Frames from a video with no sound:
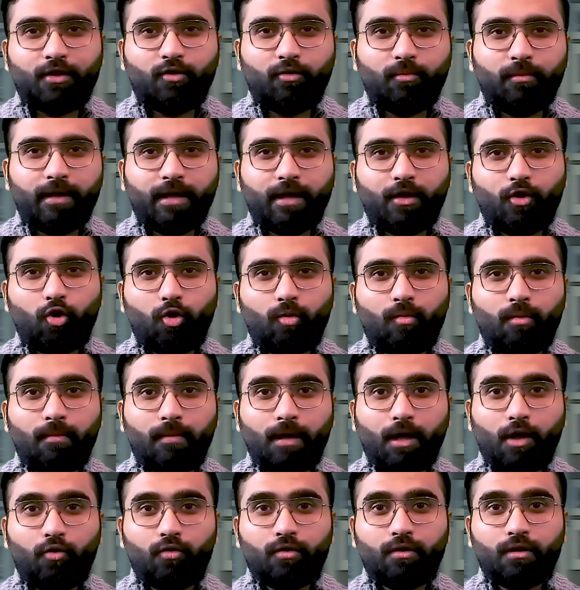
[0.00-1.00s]
to bring home
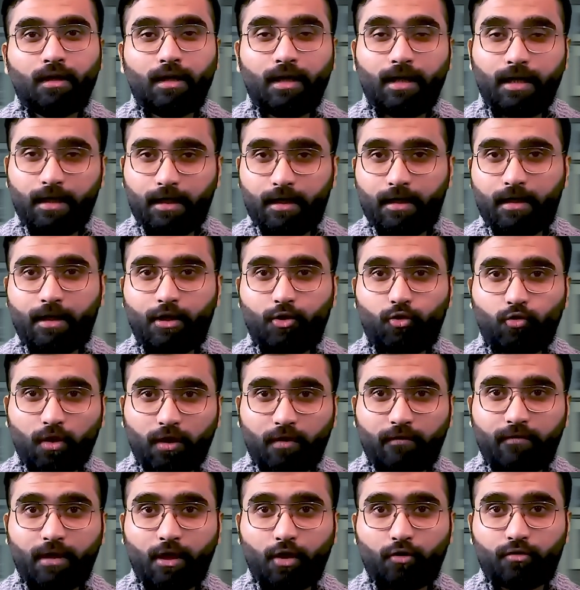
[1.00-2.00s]
about
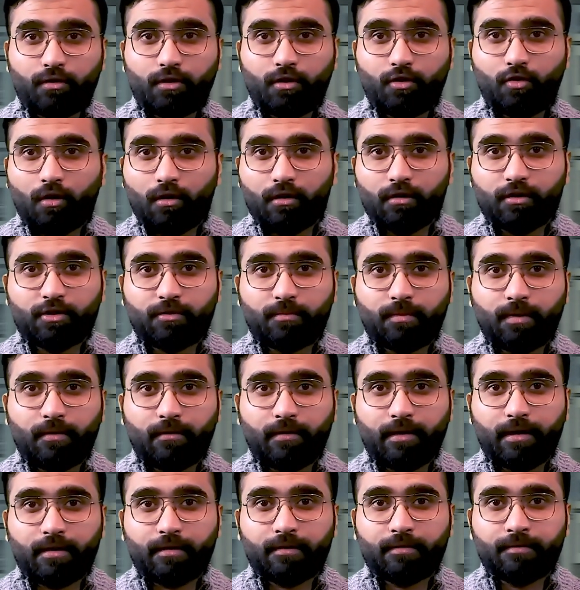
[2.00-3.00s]
$112,000 per
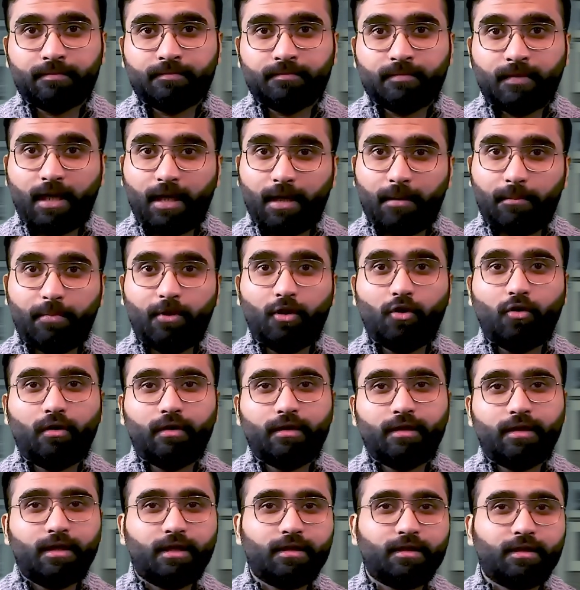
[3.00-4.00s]
year and be
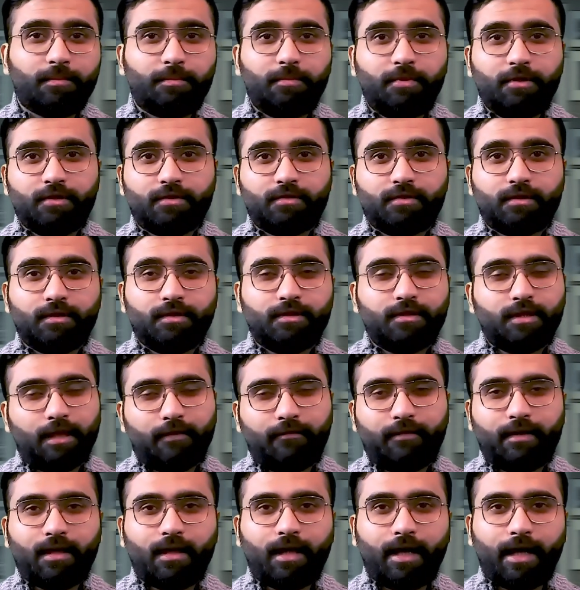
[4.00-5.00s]
honored as a person
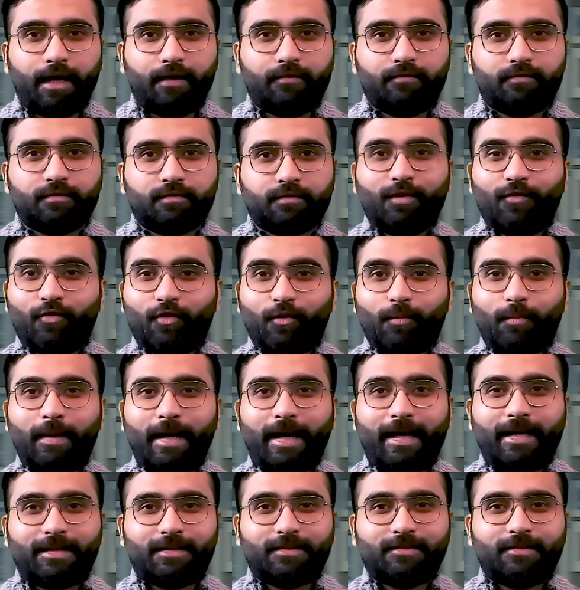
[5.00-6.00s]
saving lives. For
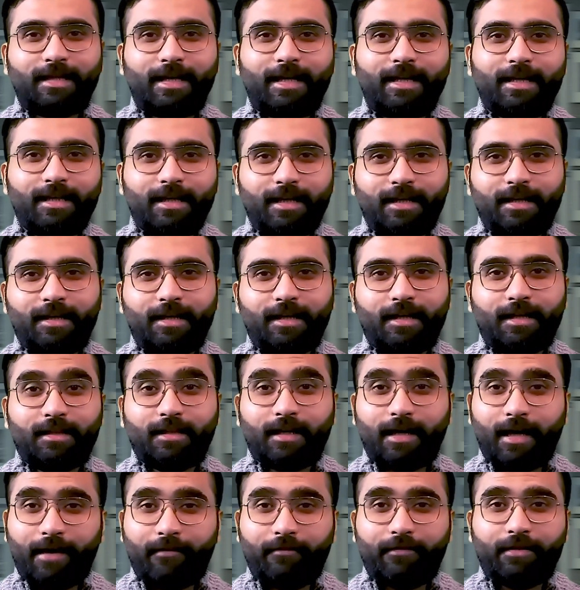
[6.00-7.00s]
Pakistan and
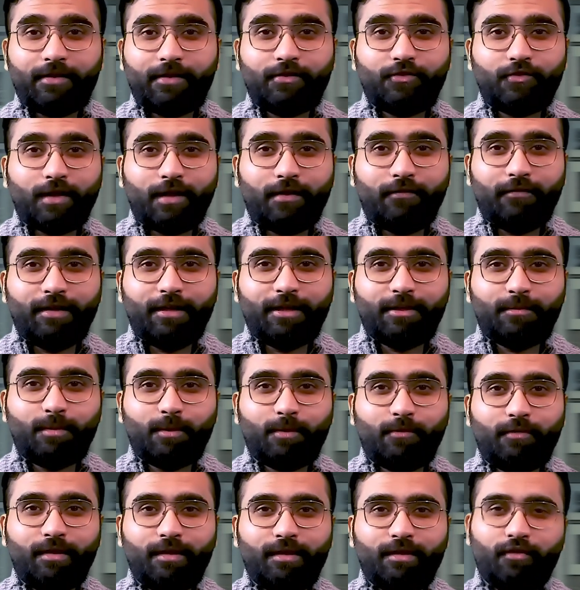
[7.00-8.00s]
India, the average salary is
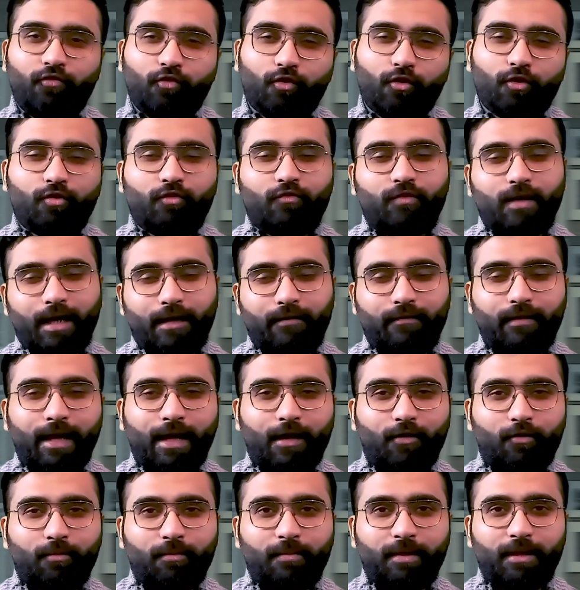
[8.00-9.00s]
between 4 to 5
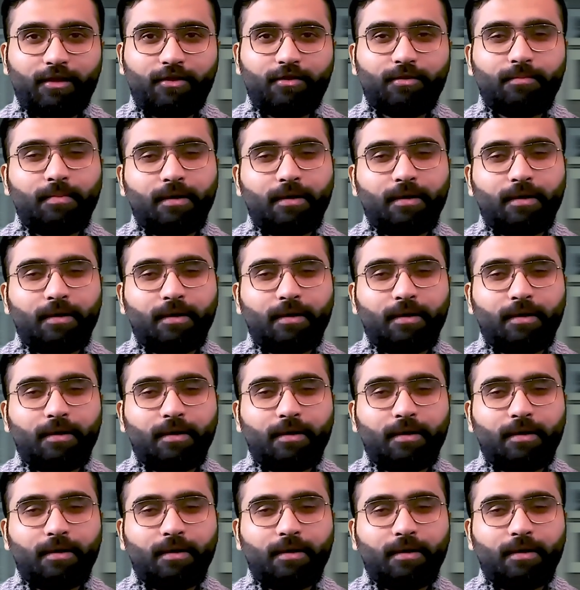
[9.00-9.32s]
lakh rupees